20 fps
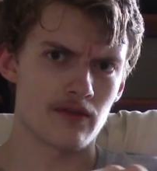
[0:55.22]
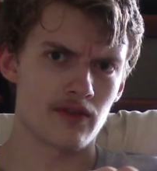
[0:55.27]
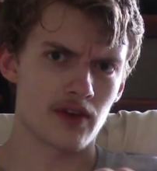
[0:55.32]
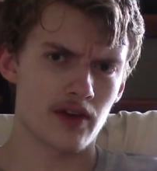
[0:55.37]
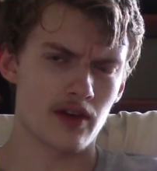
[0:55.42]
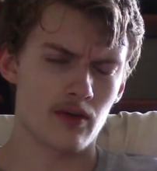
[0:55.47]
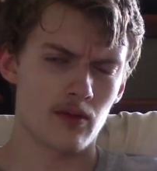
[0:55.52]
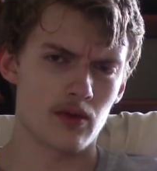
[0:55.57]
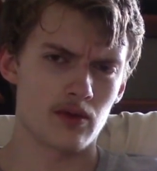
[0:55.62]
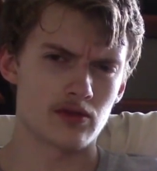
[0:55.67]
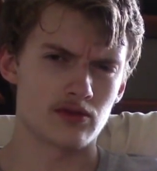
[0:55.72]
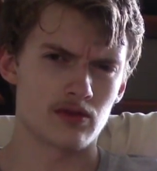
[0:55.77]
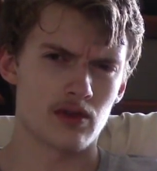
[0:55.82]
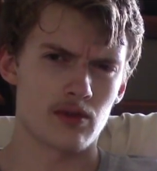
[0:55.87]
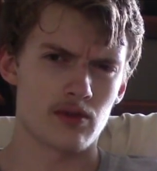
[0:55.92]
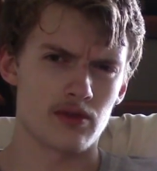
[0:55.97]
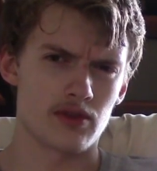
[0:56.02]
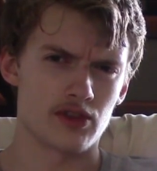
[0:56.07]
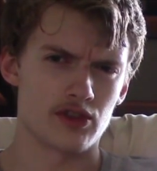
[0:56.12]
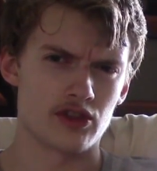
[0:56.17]
figure out what was wrong
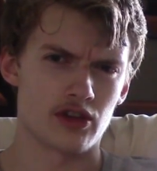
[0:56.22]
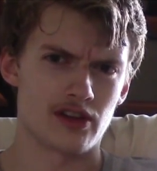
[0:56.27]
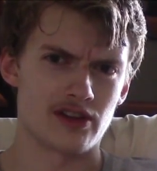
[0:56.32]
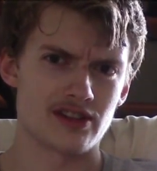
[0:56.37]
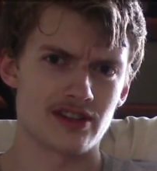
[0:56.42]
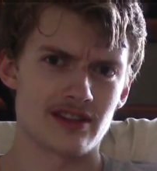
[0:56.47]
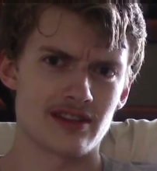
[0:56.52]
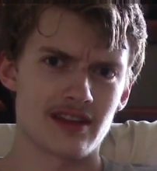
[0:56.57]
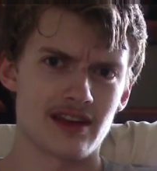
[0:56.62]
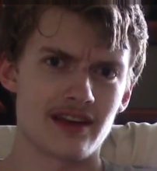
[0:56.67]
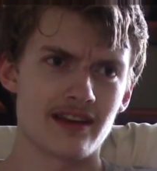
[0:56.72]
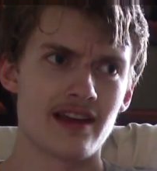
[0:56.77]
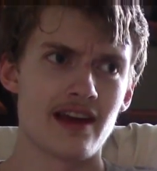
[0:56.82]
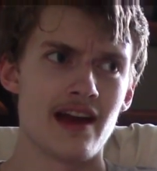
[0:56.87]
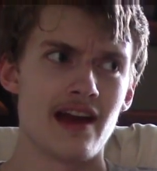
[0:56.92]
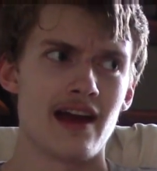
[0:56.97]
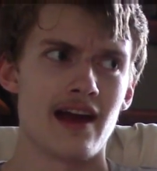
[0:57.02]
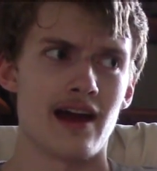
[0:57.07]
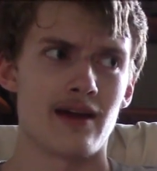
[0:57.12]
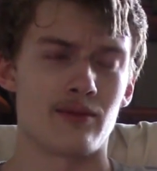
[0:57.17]
with this charging thing,
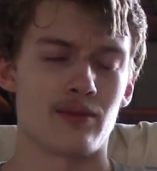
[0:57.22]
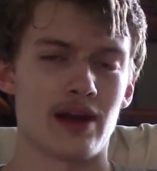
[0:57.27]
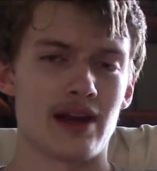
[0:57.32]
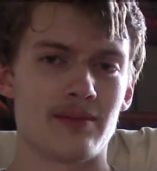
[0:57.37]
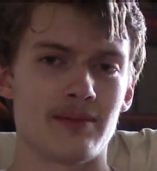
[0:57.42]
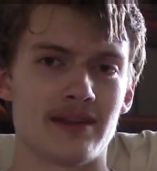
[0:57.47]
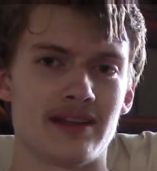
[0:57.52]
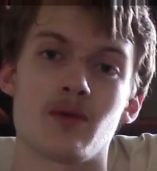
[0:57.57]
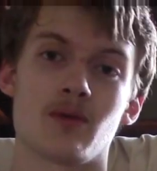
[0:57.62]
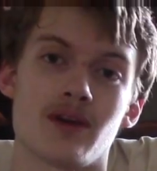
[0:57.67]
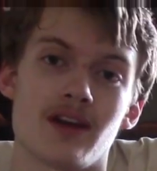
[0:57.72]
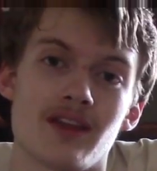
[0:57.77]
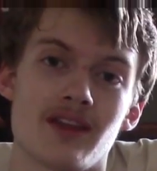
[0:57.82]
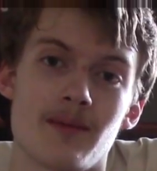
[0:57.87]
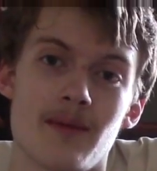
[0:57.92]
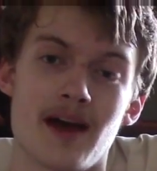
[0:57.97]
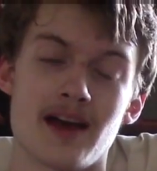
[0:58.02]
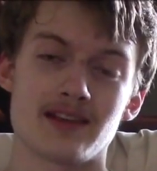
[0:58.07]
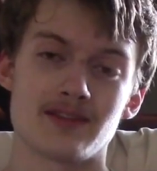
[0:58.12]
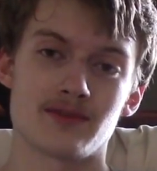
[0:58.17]
and randomly one of
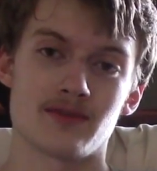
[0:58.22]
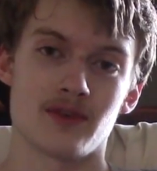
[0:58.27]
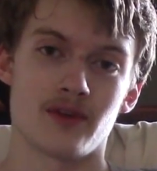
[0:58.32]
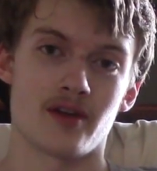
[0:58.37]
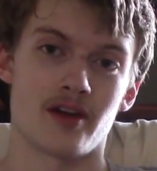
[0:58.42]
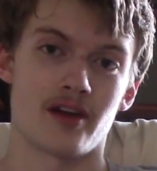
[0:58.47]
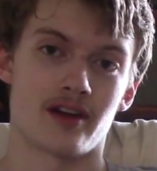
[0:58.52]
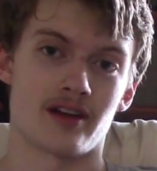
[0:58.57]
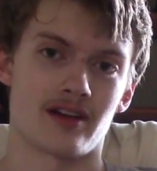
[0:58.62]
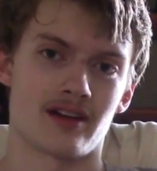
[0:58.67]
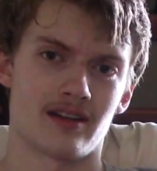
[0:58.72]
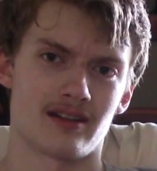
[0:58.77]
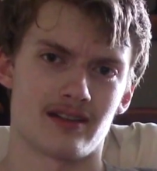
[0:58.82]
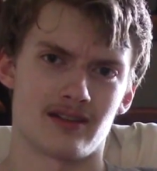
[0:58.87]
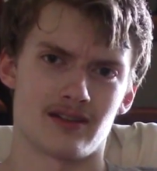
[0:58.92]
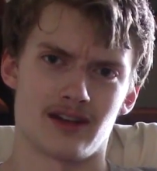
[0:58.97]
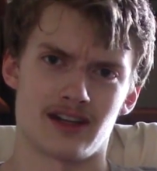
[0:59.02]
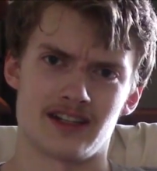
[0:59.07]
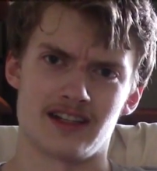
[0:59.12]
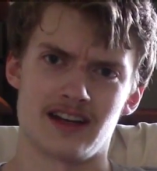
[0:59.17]
them asked for a
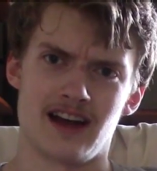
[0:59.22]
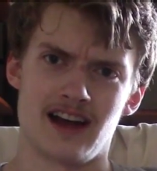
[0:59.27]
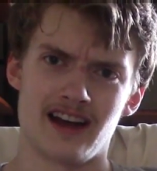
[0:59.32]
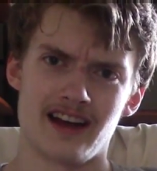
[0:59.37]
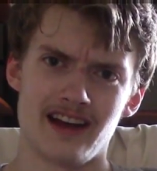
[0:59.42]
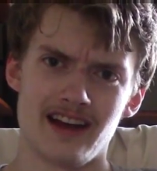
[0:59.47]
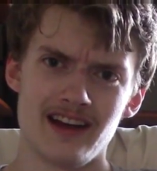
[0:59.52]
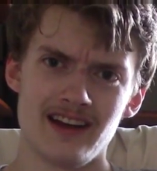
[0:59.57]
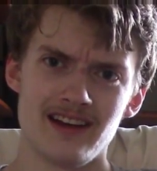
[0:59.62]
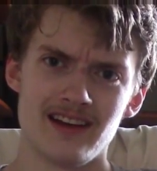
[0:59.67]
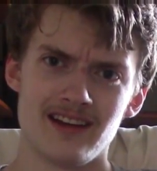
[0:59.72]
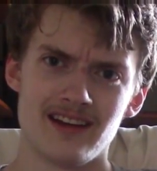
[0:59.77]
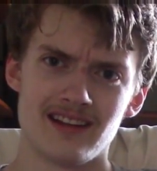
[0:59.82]
Krotana.